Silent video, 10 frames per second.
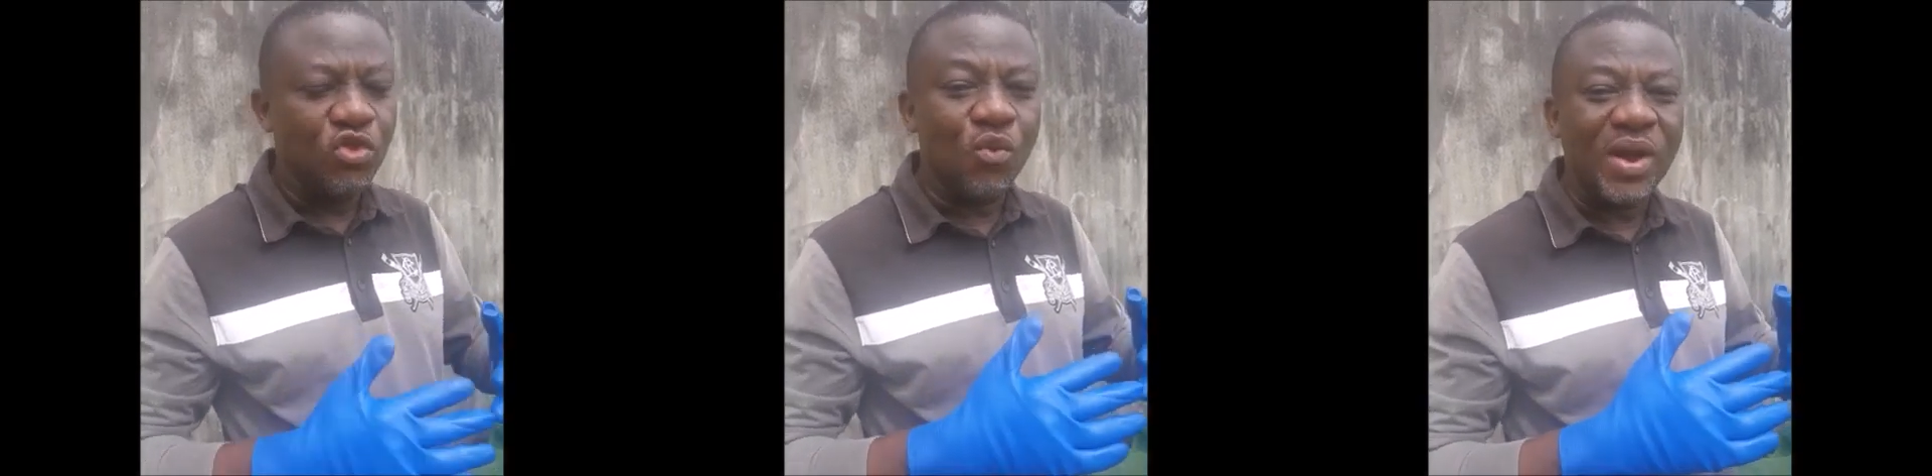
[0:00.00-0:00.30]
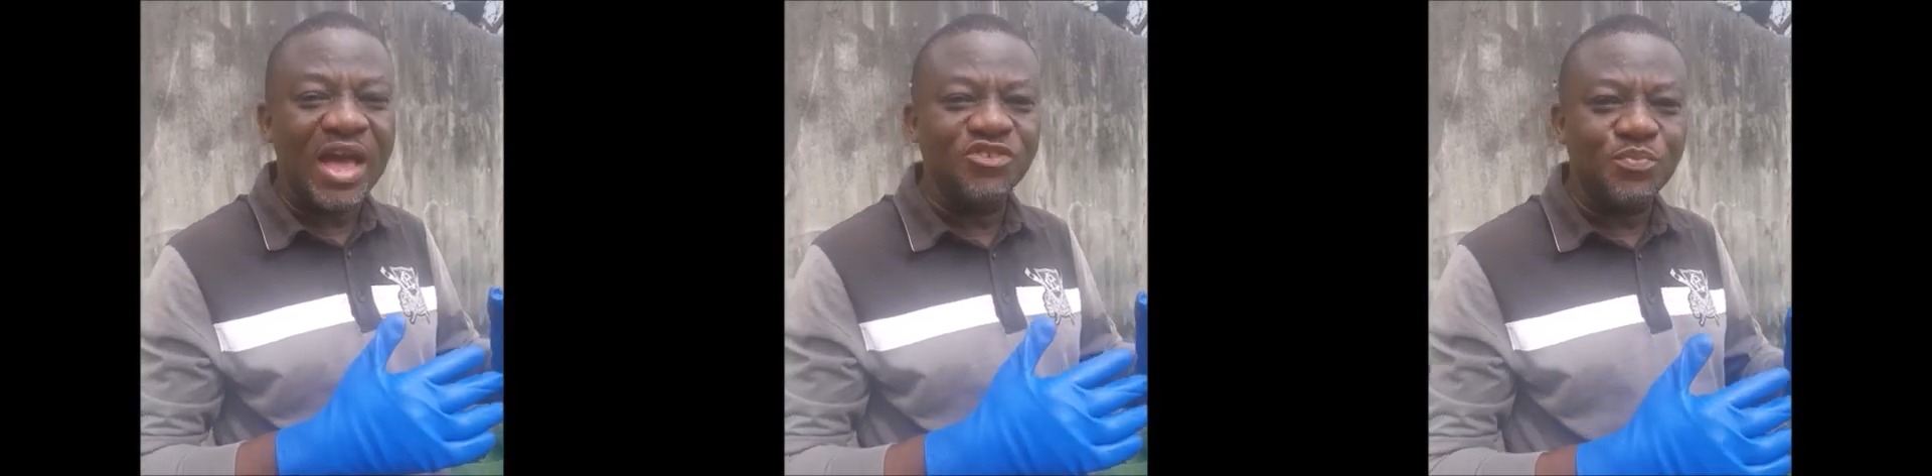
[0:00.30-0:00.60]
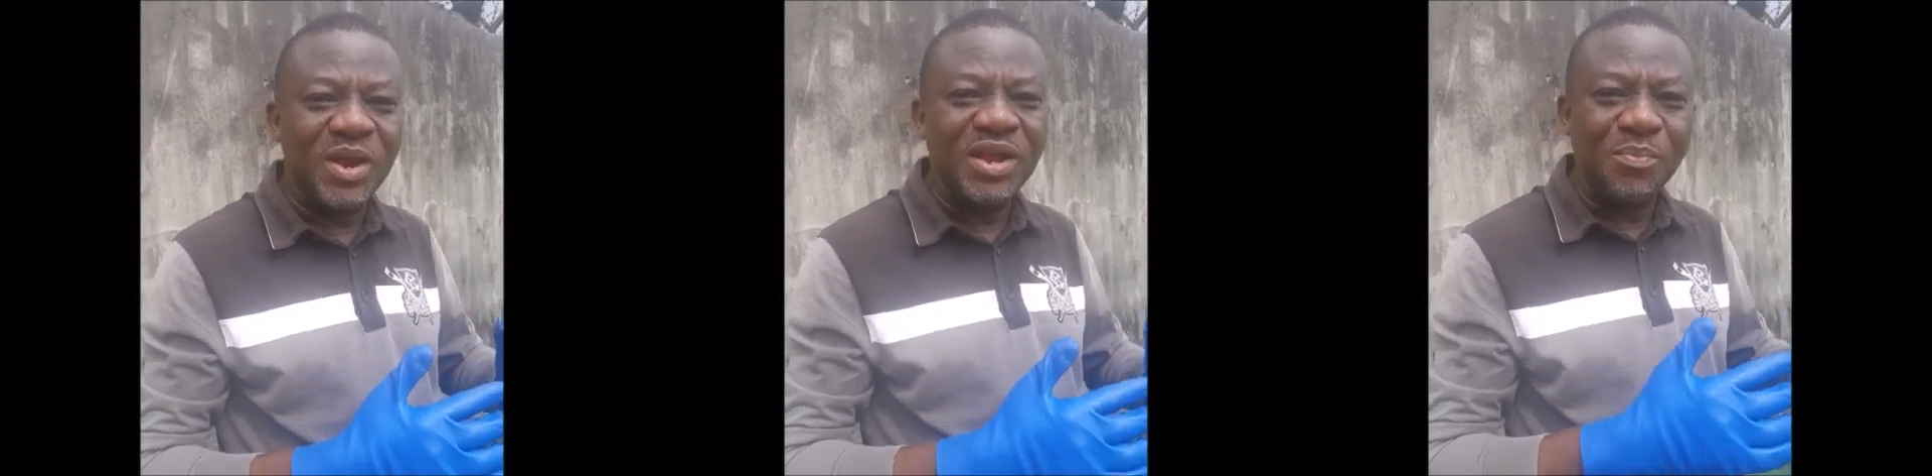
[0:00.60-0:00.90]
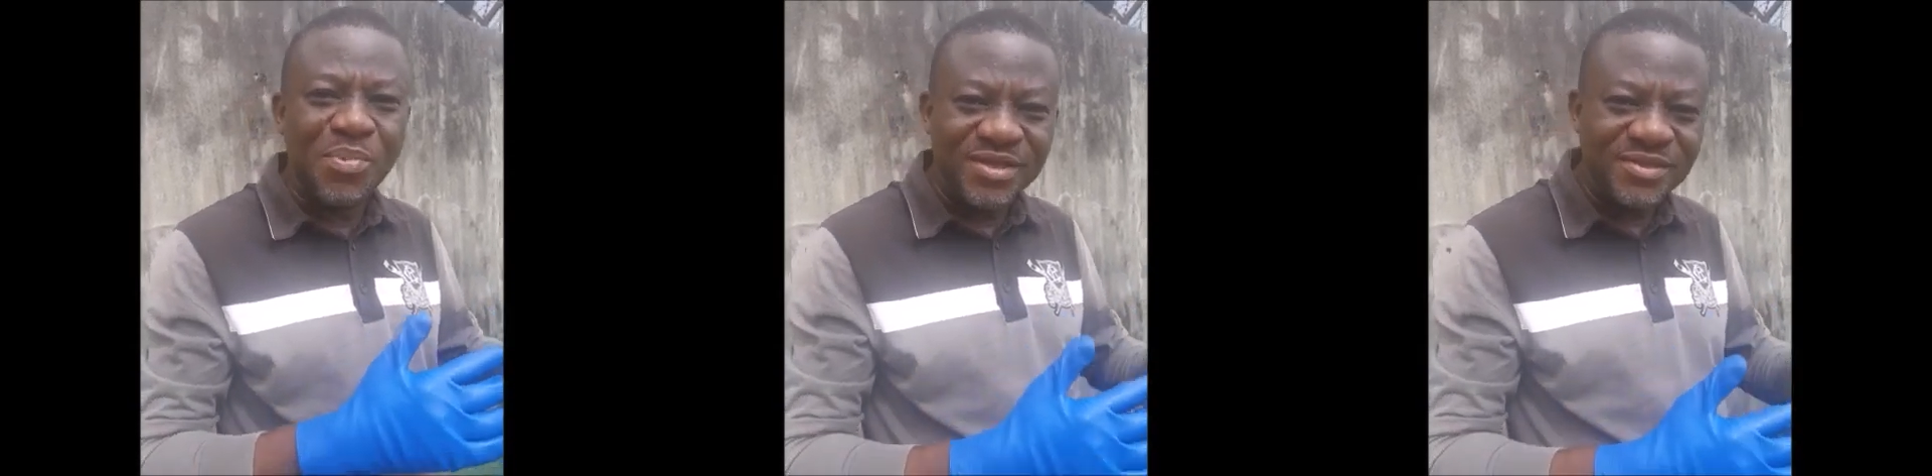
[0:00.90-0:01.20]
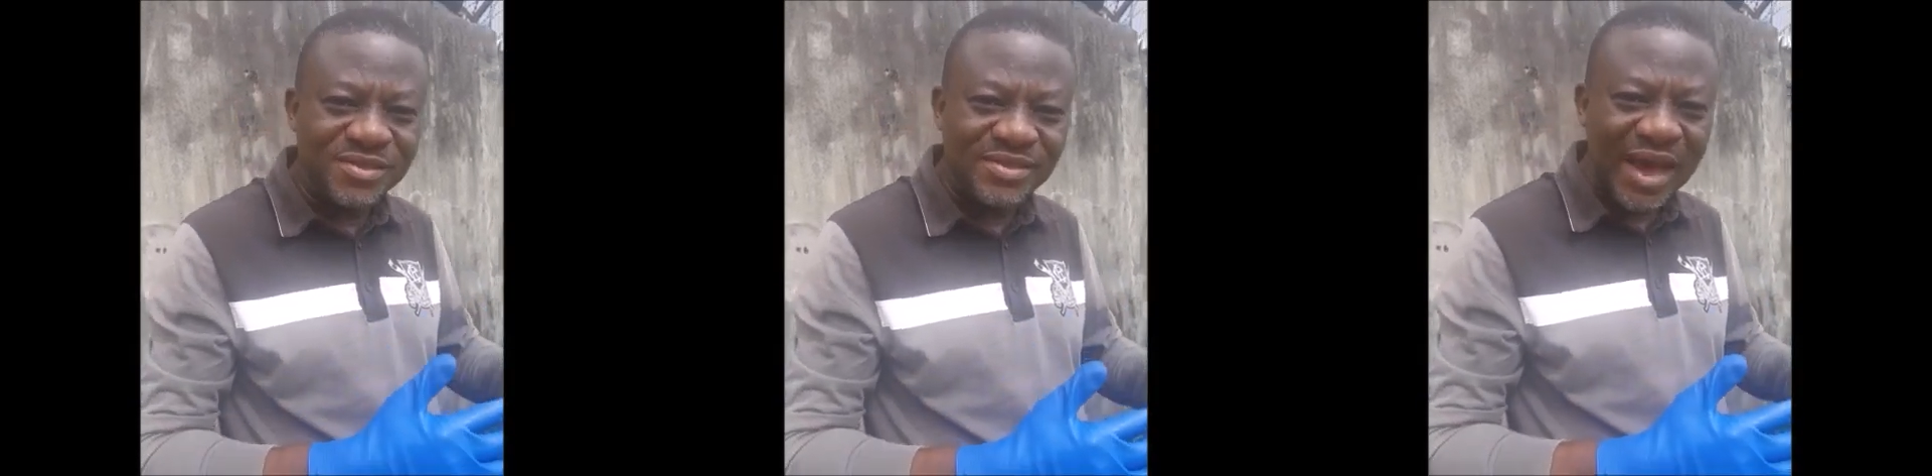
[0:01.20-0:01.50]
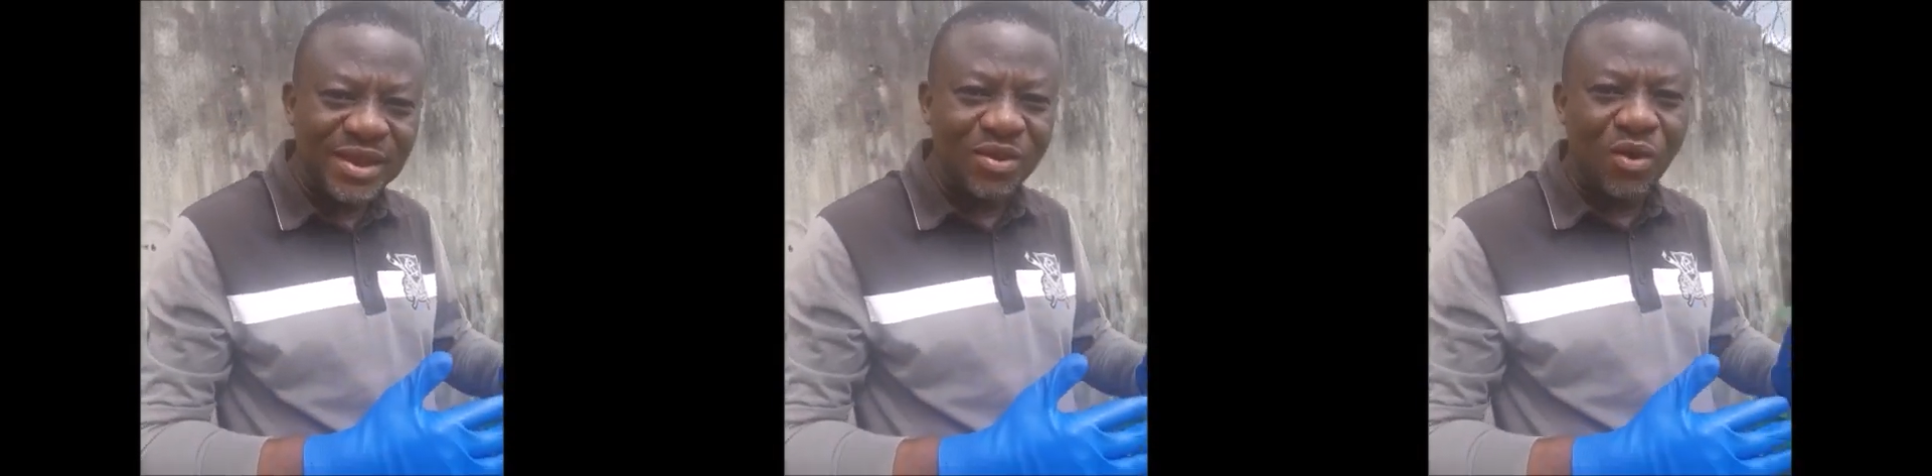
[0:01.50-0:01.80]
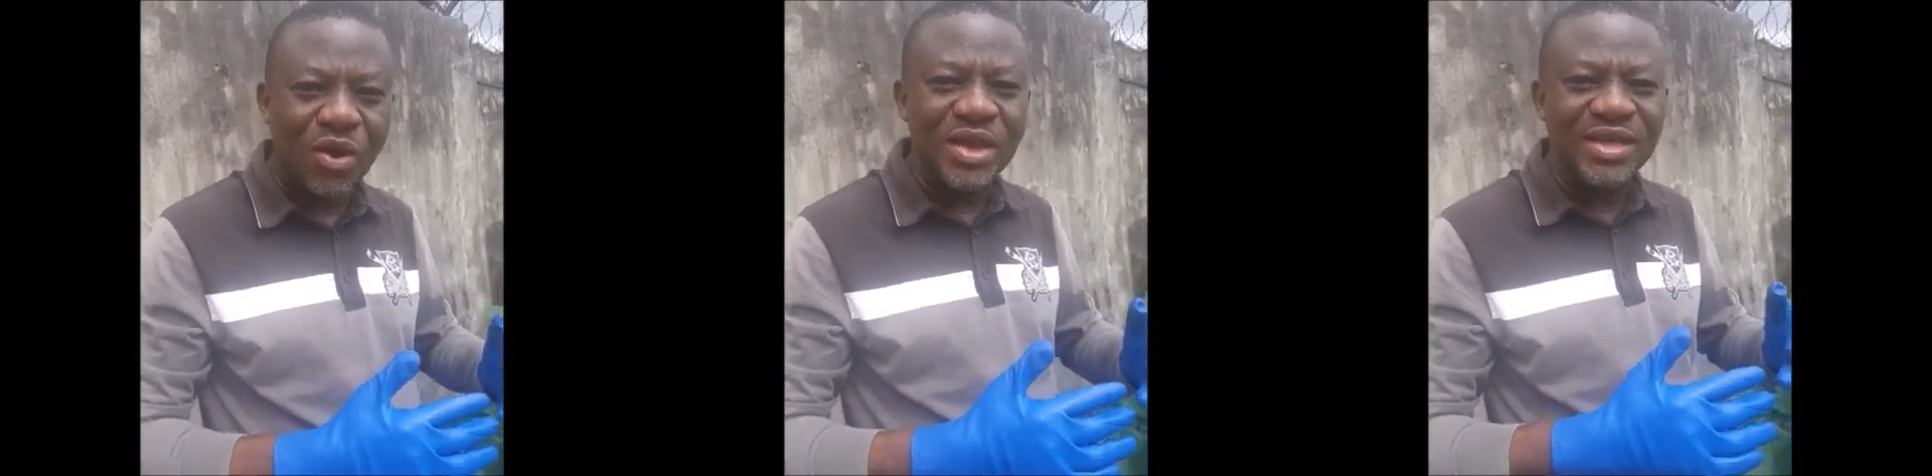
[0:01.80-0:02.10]
You can spray the pesticide
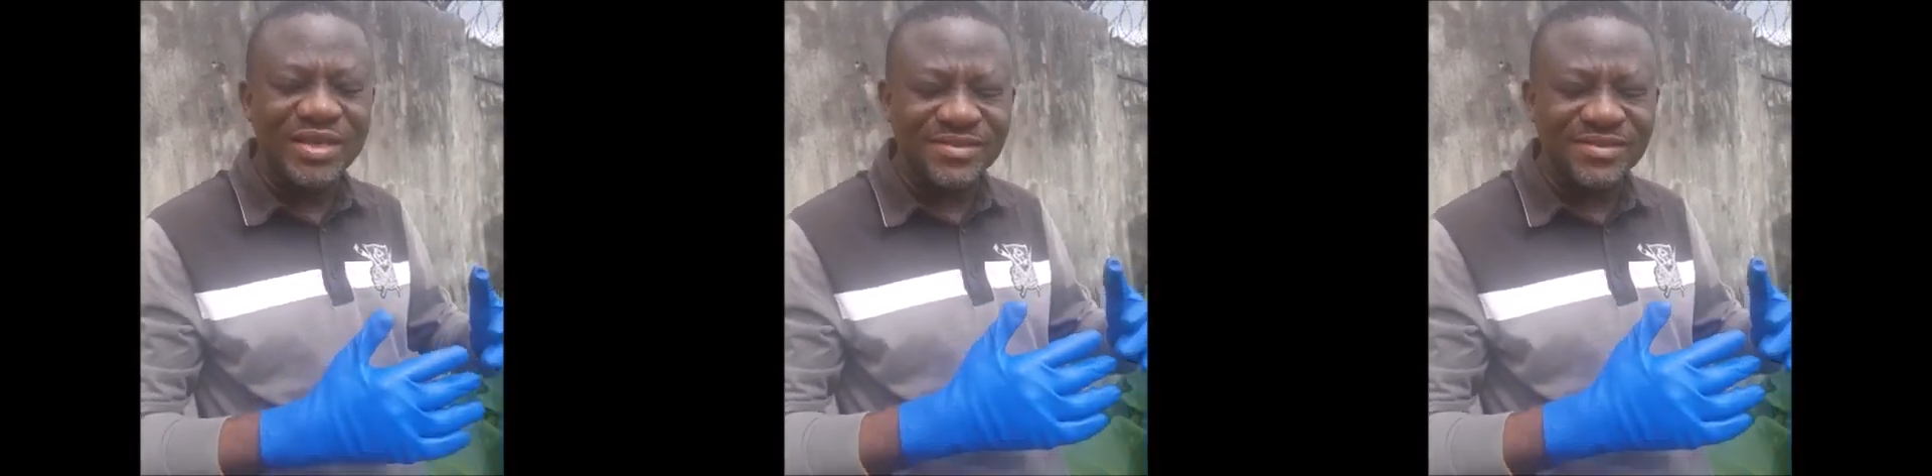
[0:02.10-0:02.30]
or